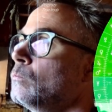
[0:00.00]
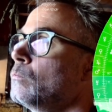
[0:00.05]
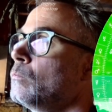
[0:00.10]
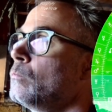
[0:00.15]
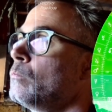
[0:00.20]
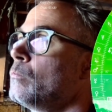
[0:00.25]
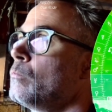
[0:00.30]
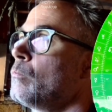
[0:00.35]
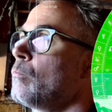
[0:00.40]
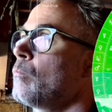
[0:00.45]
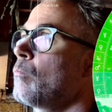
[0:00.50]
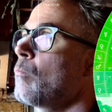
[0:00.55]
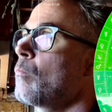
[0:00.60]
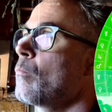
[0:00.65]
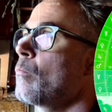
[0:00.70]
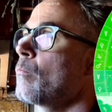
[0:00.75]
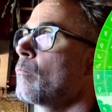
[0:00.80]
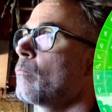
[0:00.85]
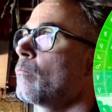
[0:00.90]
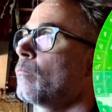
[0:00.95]

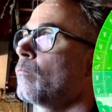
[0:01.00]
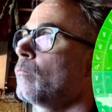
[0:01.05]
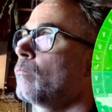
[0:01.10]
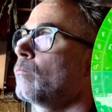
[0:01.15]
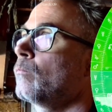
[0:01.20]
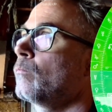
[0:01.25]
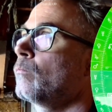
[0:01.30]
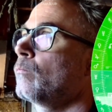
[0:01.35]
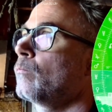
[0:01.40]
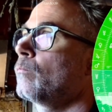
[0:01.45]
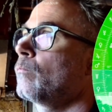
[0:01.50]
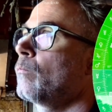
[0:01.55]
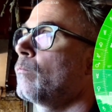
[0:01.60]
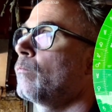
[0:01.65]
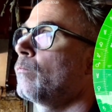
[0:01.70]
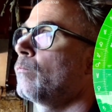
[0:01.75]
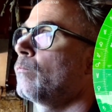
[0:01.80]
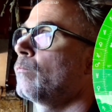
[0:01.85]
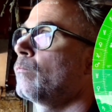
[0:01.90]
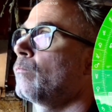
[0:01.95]

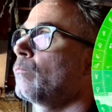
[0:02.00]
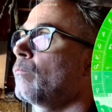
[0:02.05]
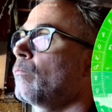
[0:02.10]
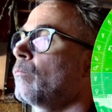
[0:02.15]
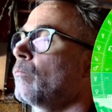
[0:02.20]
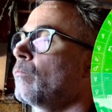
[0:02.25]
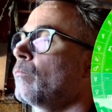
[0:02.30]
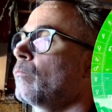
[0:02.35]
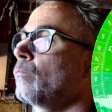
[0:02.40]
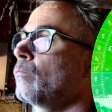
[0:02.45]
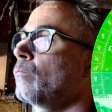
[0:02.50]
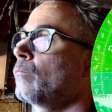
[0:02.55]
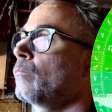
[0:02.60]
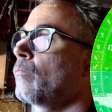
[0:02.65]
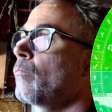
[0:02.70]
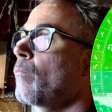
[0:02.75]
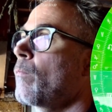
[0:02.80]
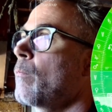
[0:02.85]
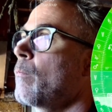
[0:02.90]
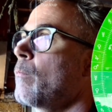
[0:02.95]

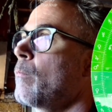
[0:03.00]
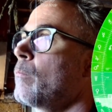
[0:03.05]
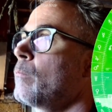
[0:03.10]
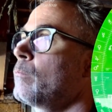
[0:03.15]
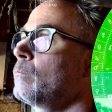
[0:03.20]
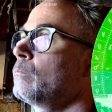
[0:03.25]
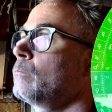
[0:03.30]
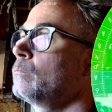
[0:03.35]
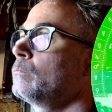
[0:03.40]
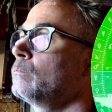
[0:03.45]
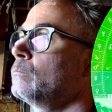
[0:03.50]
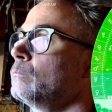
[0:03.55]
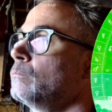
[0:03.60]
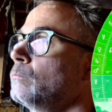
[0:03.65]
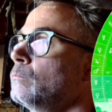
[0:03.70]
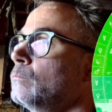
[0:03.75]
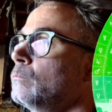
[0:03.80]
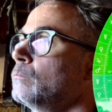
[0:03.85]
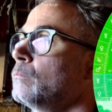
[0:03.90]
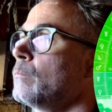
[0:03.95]

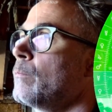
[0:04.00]
Nobody speaks.